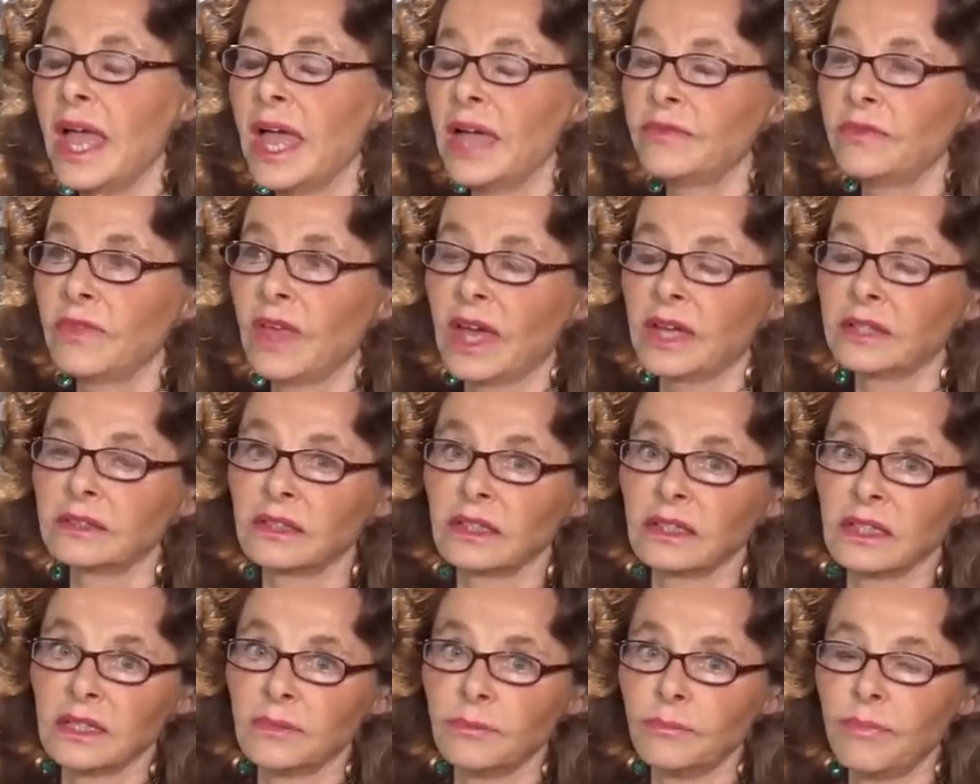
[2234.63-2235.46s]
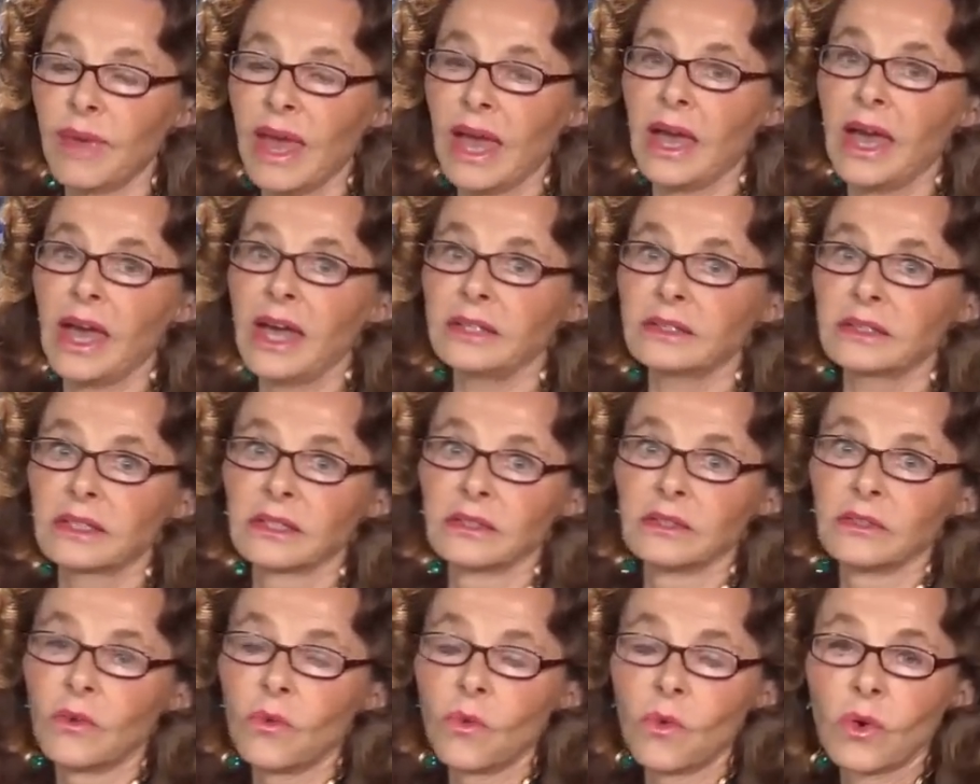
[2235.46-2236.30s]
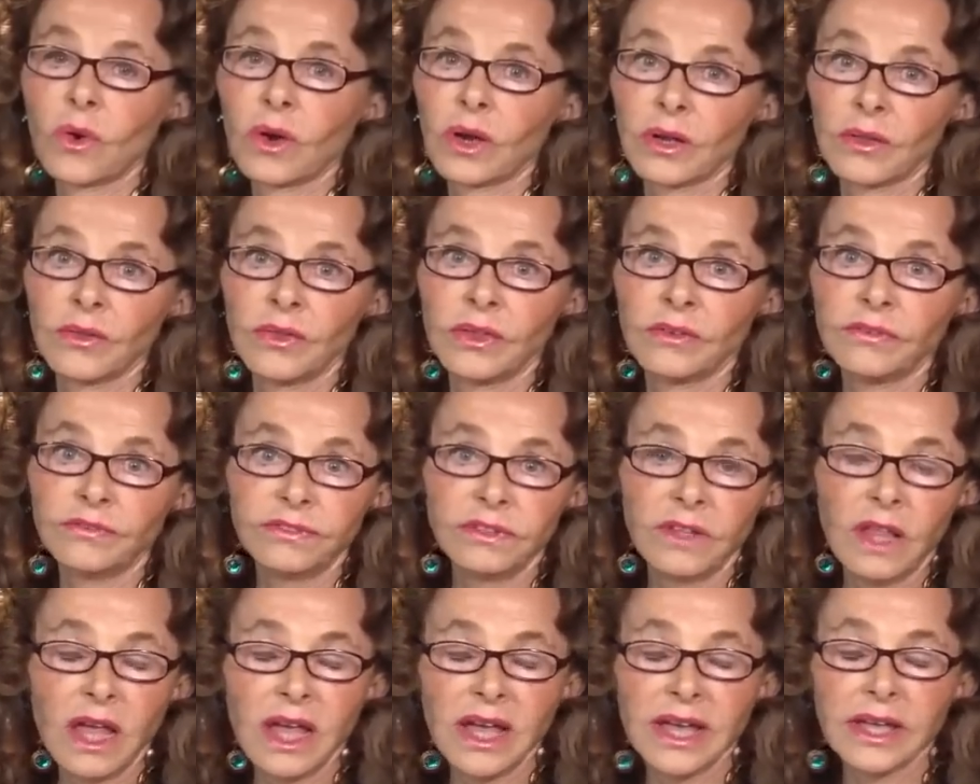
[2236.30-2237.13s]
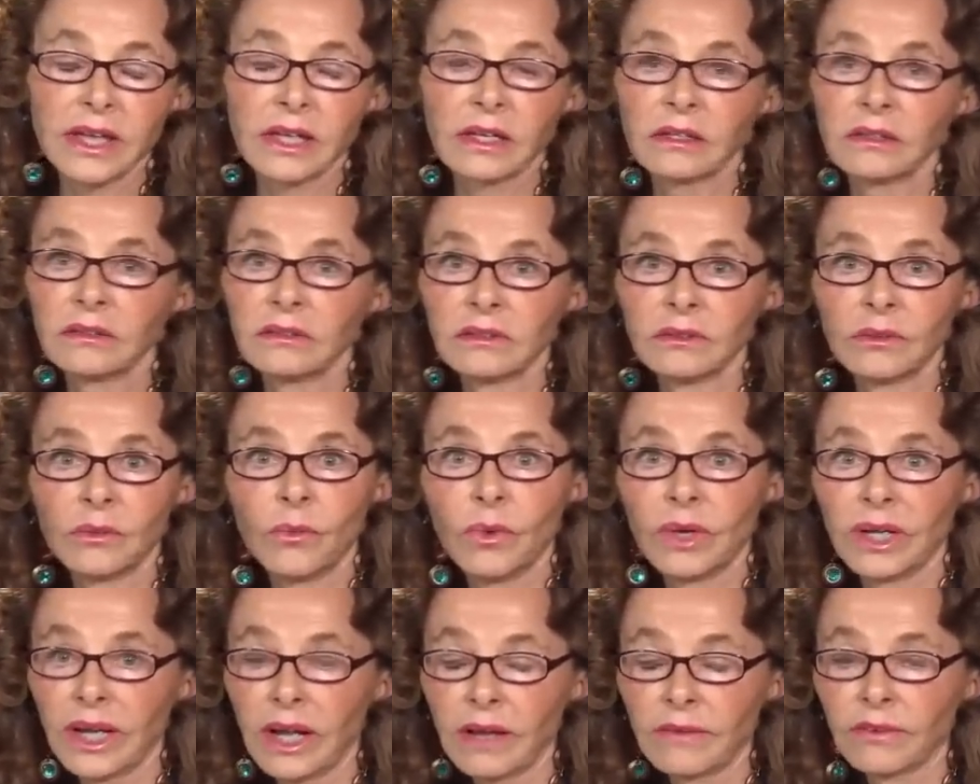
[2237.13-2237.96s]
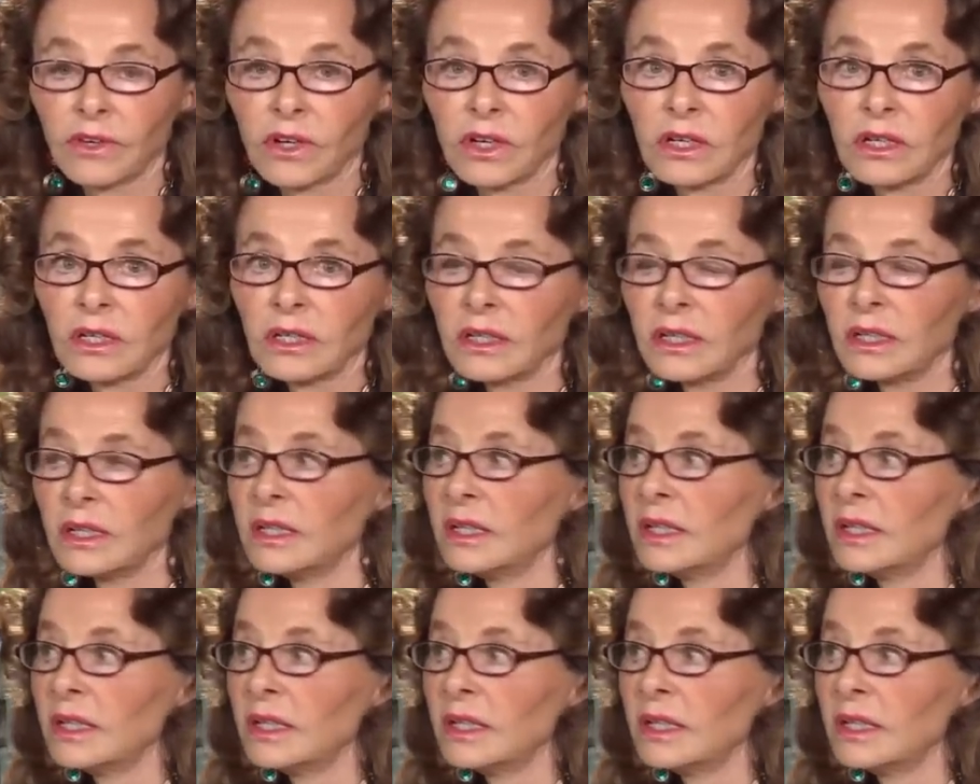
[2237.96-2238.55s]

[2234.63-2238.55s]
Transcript: And that the bat or the flying whatever